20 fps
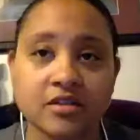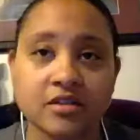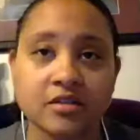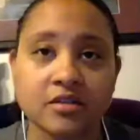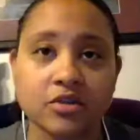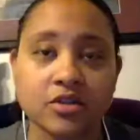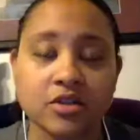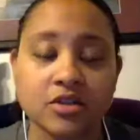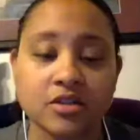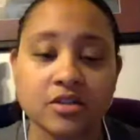
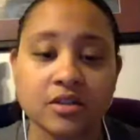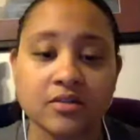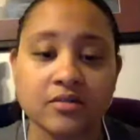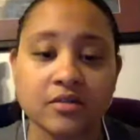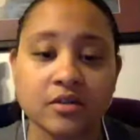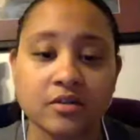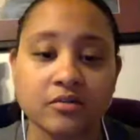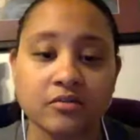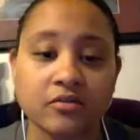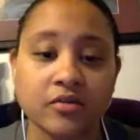we're just
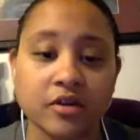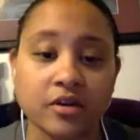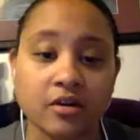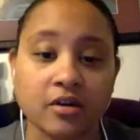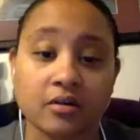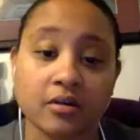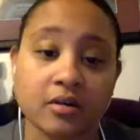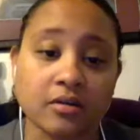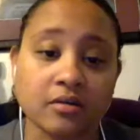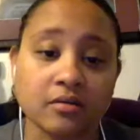living in fear,
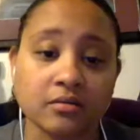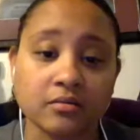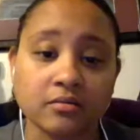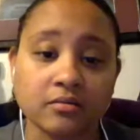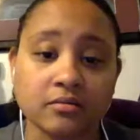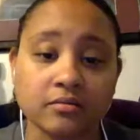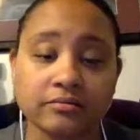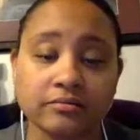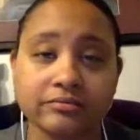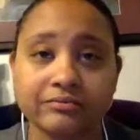and
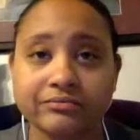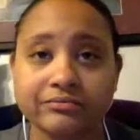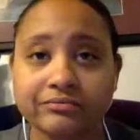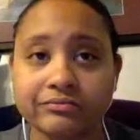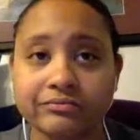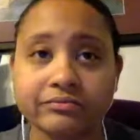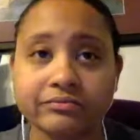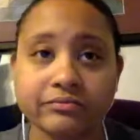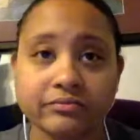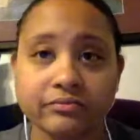
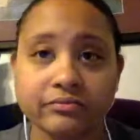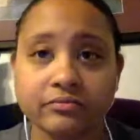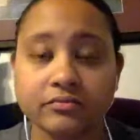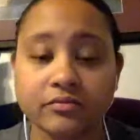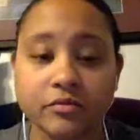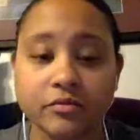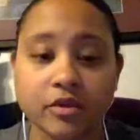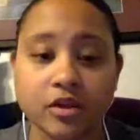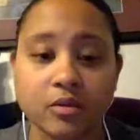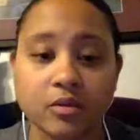
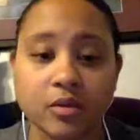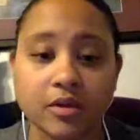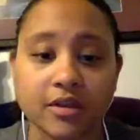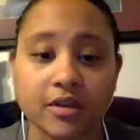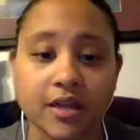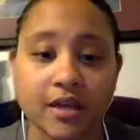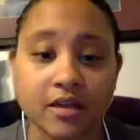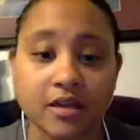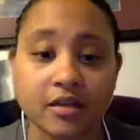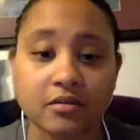we don't want
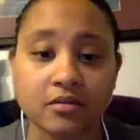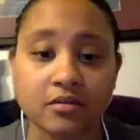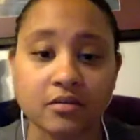that either.